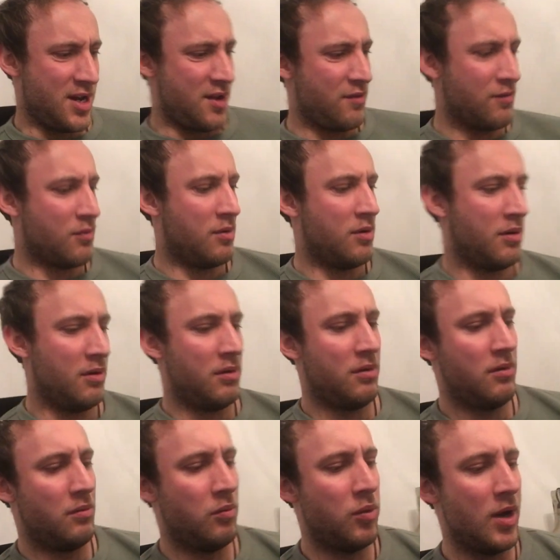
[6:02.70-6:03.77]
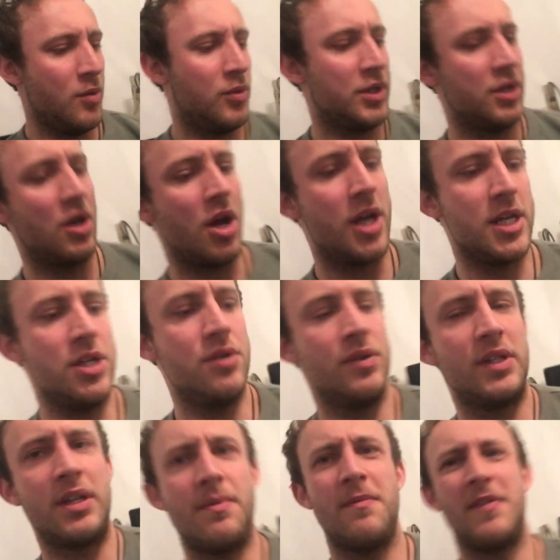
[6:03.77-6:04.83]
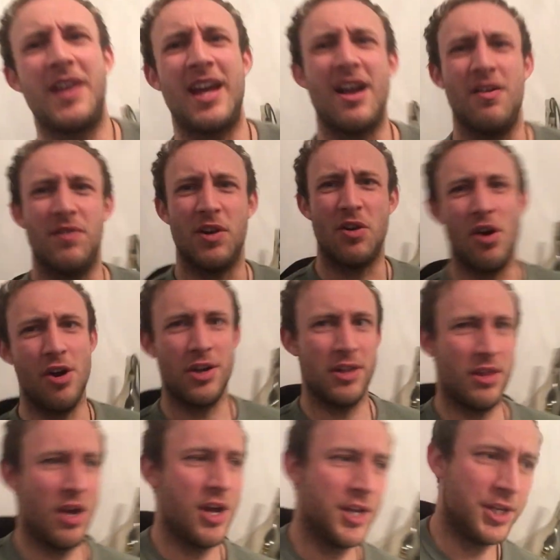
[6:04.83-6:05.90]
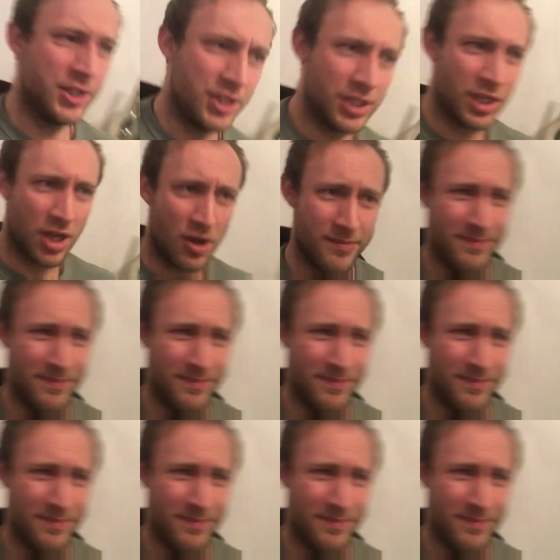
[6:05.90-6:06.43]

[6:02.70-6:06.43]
know, why wouldn't I use something out of the garden that I can just go